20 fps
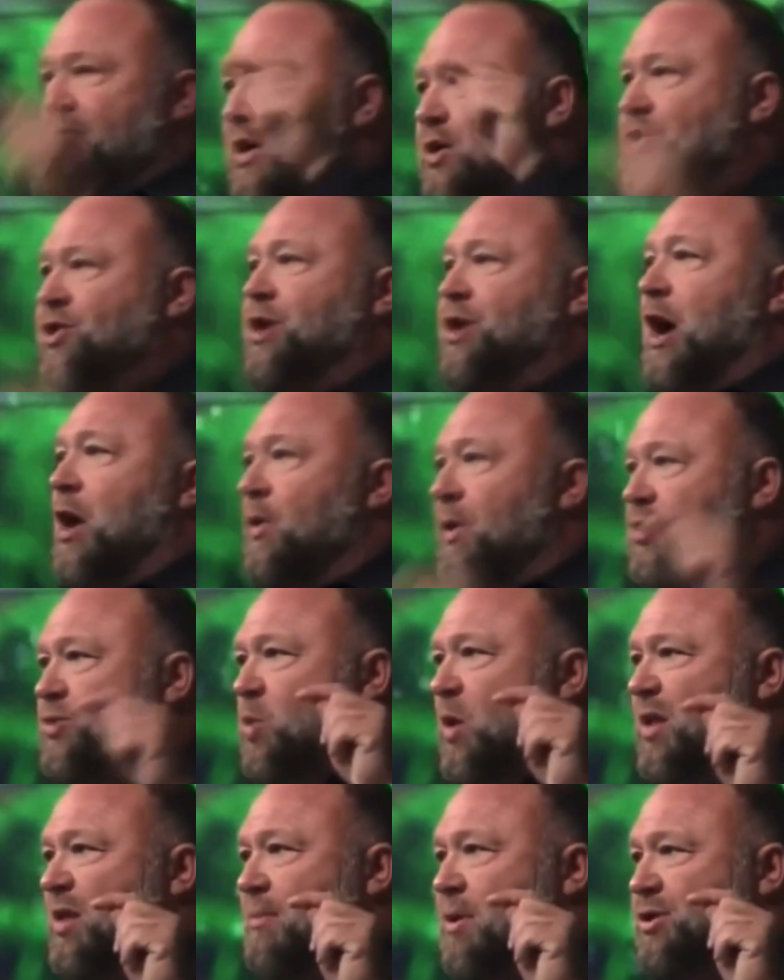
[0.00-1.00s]
that this show is
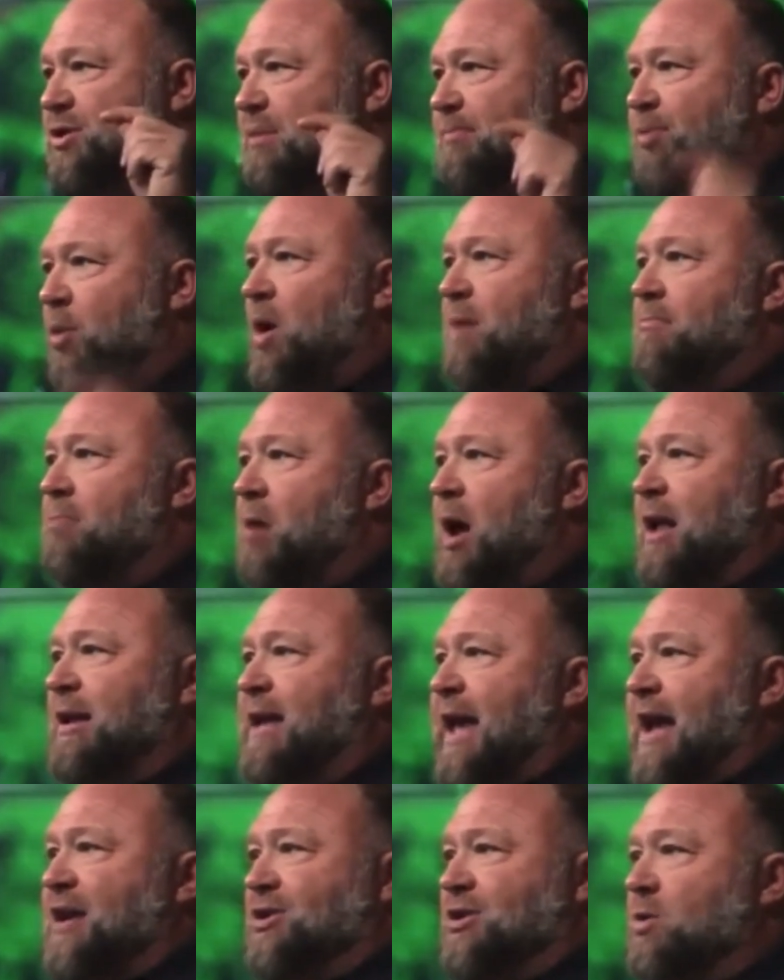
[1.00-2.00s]
one of the most important
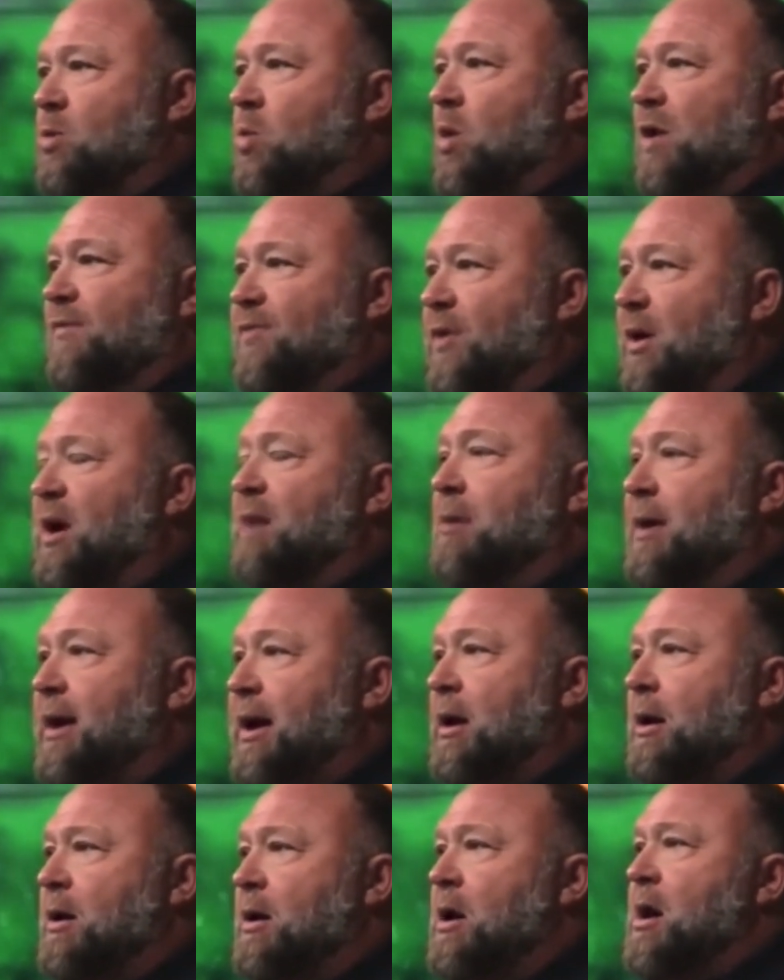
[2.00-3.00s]
broadcasts in the world for
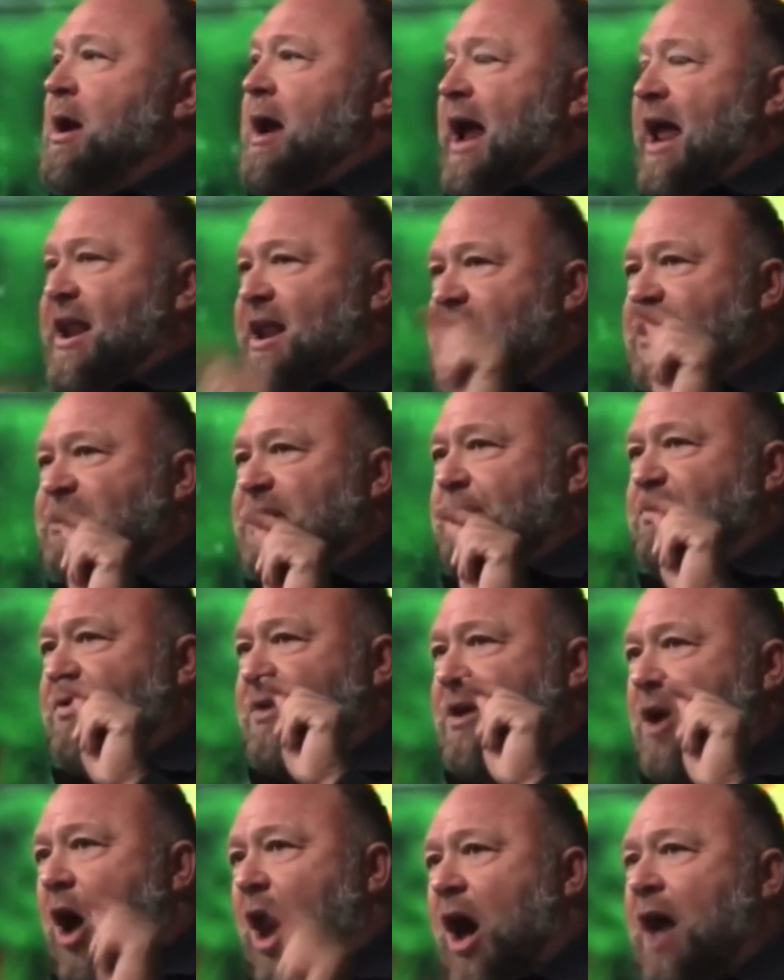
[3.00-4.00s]
liberty. And it is up to
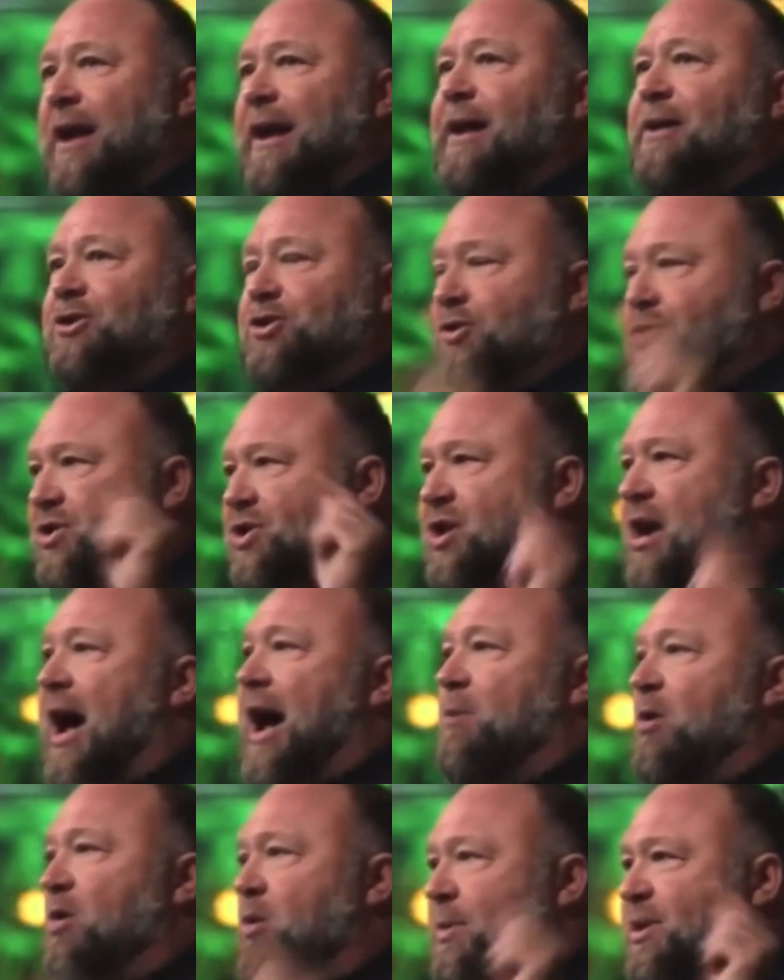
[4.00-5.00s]
the audience to
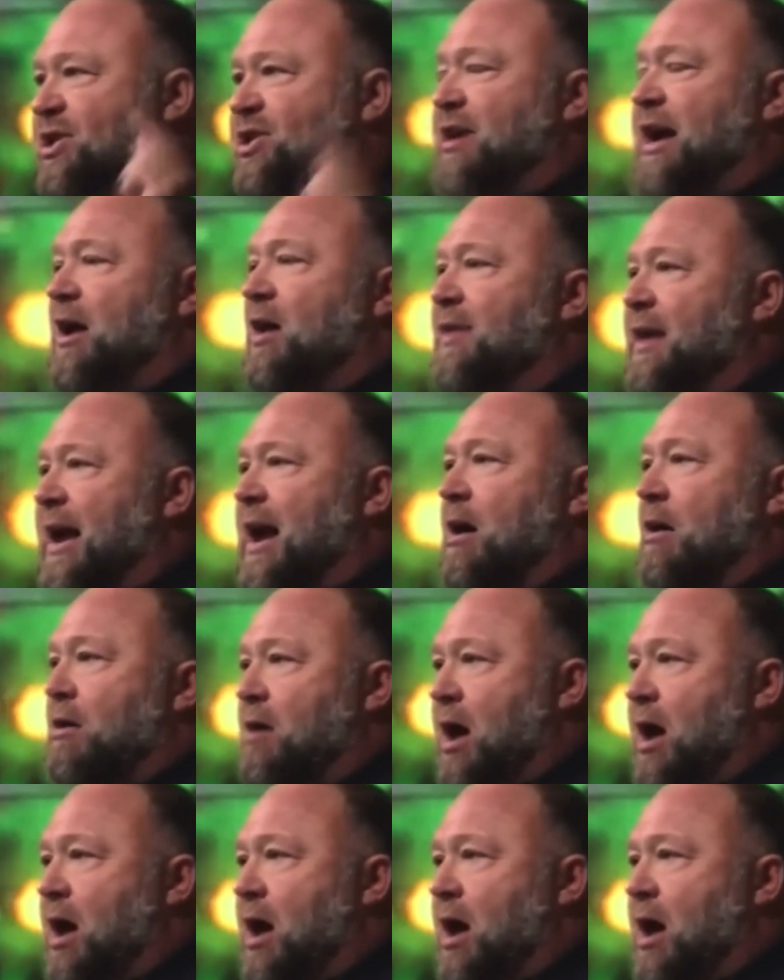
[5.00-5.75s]
decide whether we stay on the